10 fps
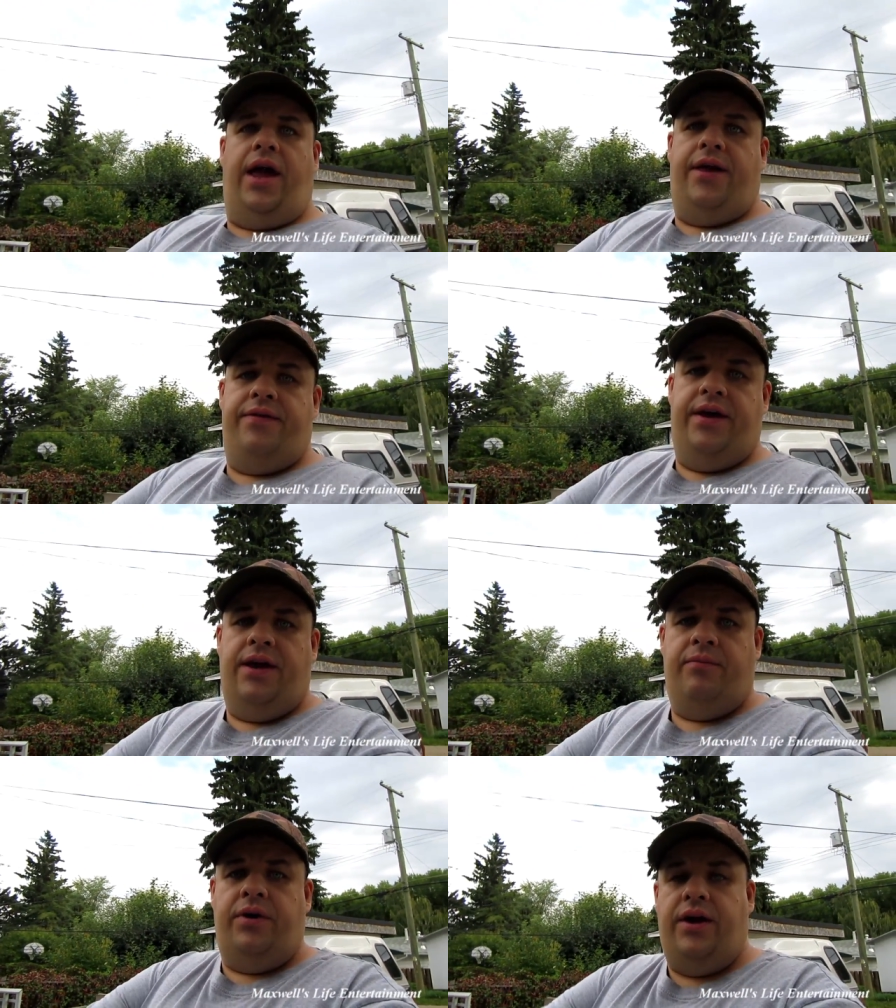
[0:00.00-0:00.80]
and
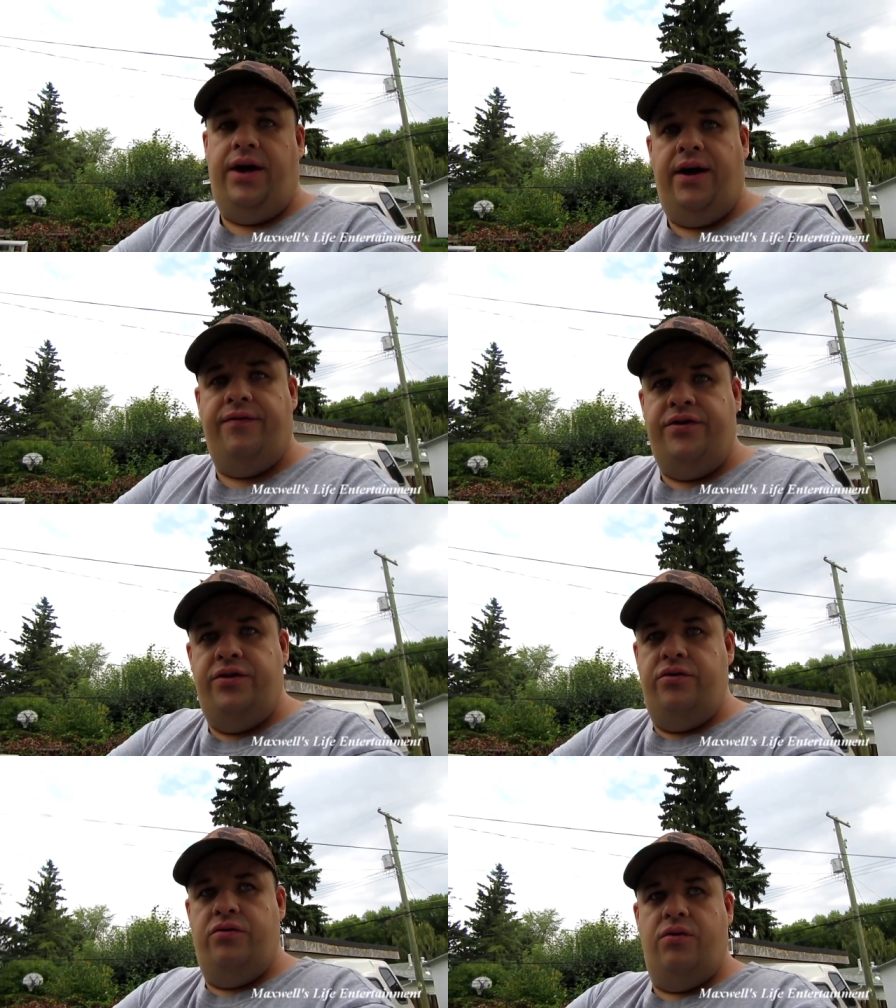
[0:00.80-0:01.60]
then I'm gonna have
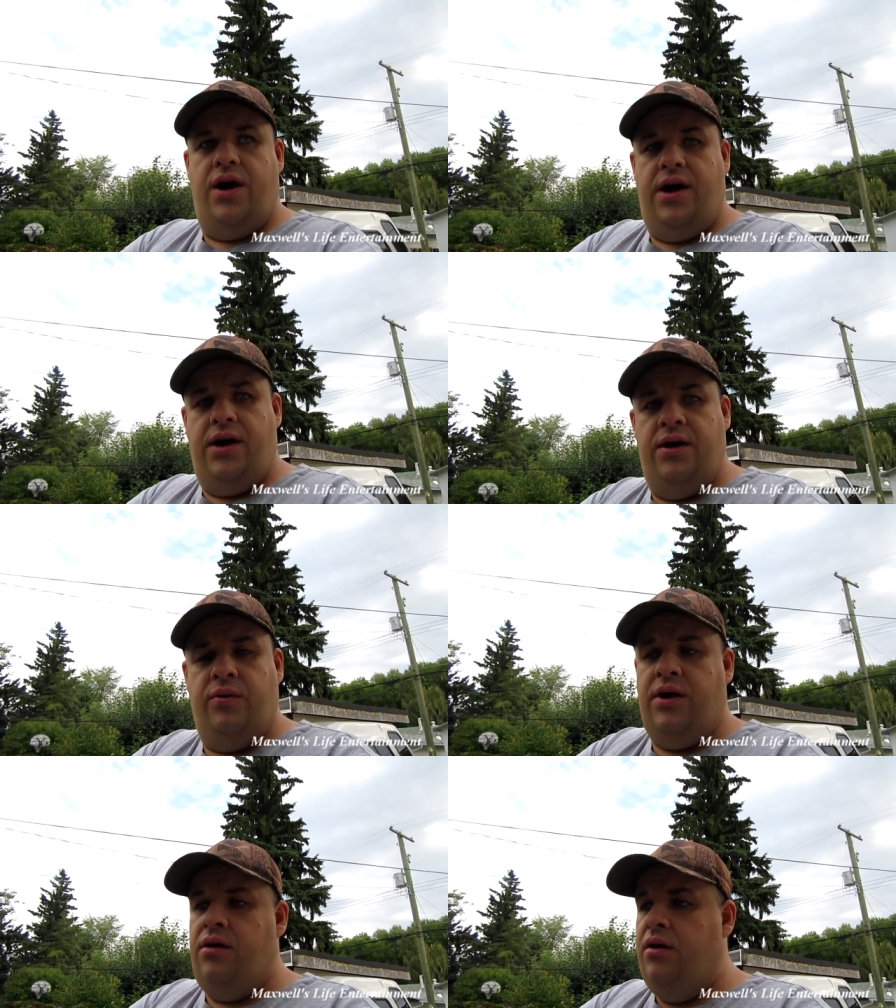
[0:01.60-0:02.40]
to, uh,
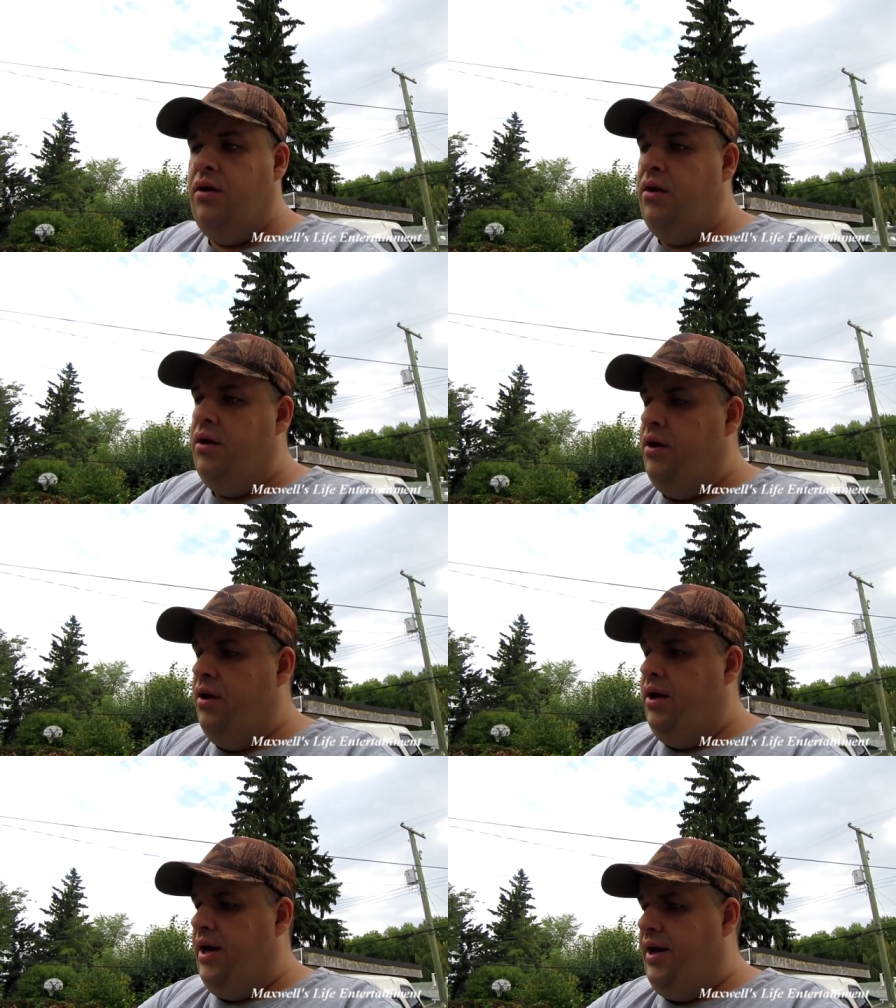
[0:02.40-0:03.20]
well,
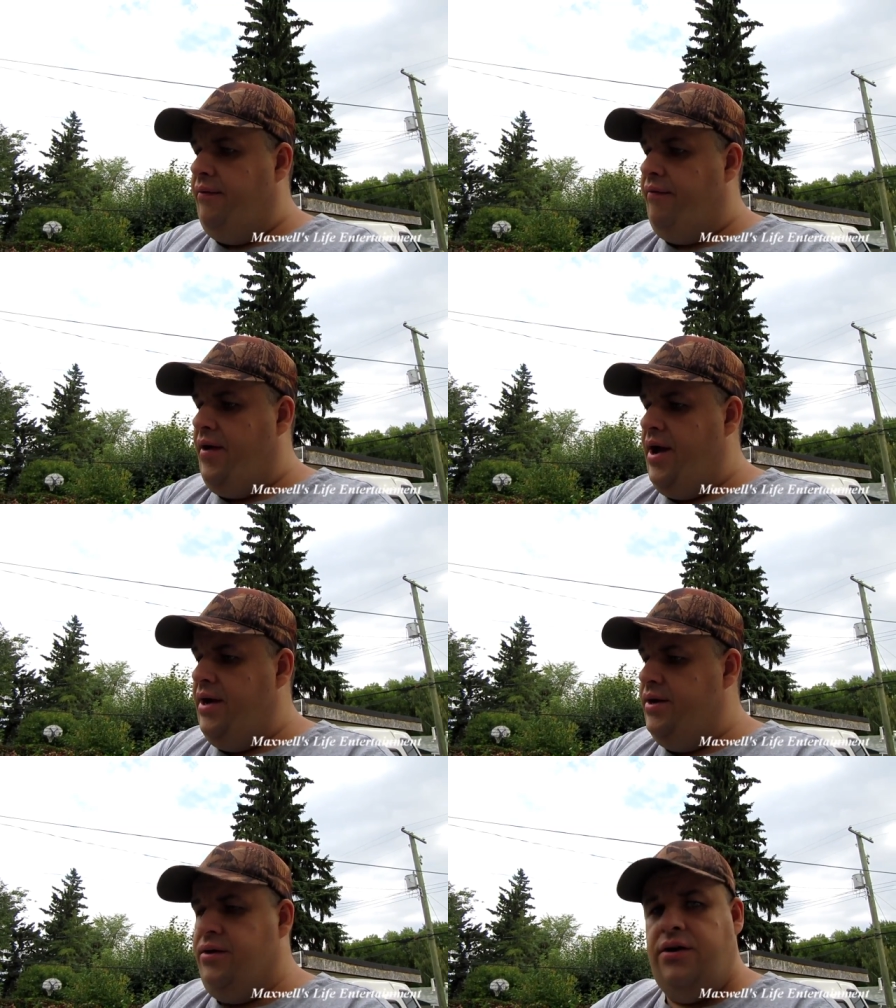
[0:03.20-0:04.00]
uh,
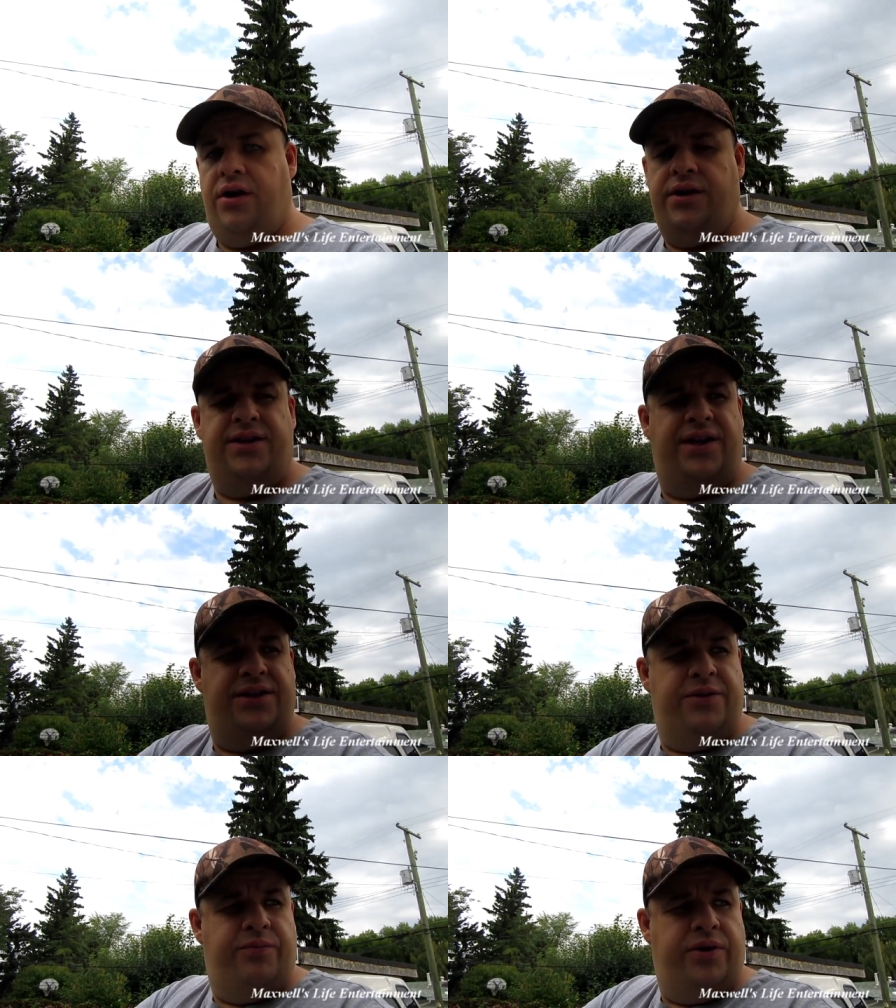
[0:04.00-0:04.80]
find
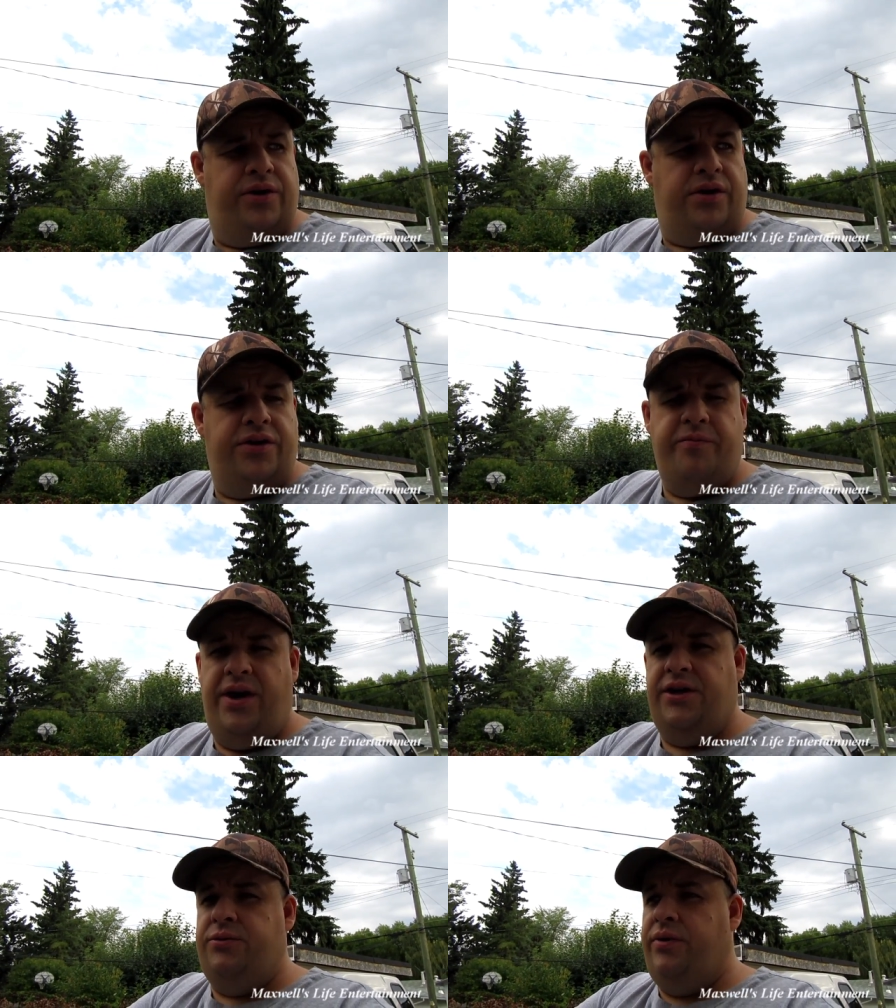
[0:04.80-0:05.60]
content to put on the
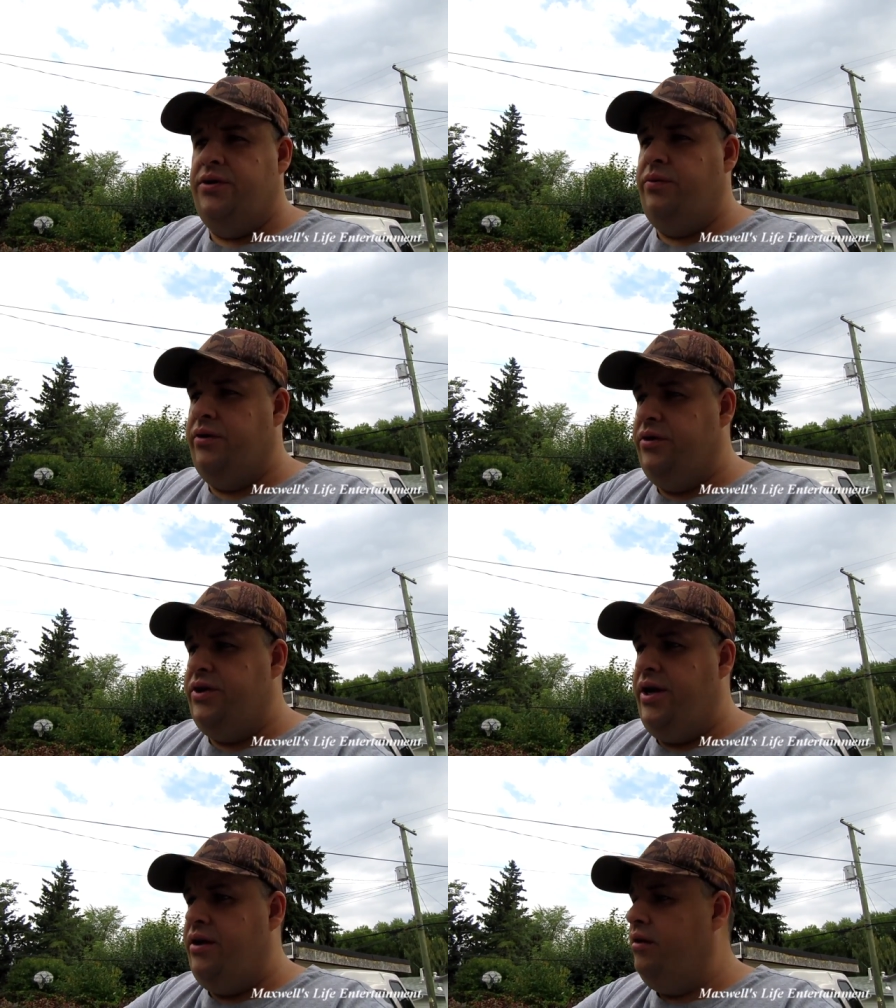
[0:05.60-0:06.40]
Maxwell's World
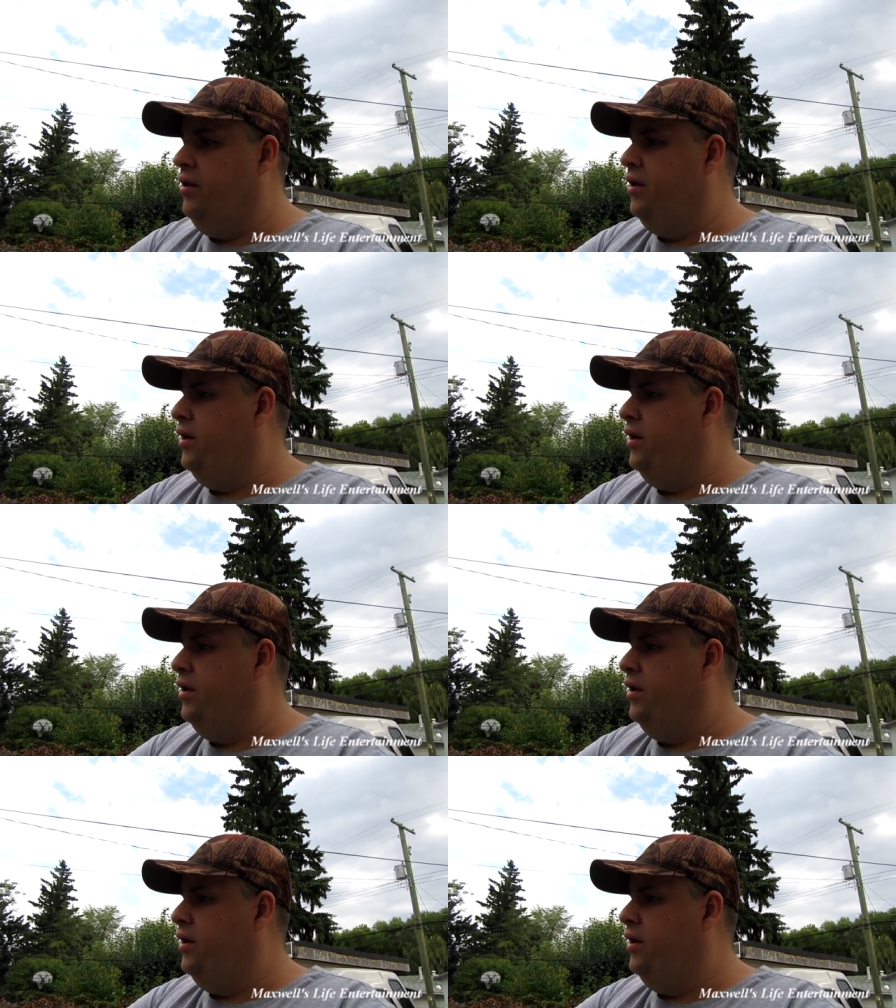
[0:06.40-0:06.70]
channel.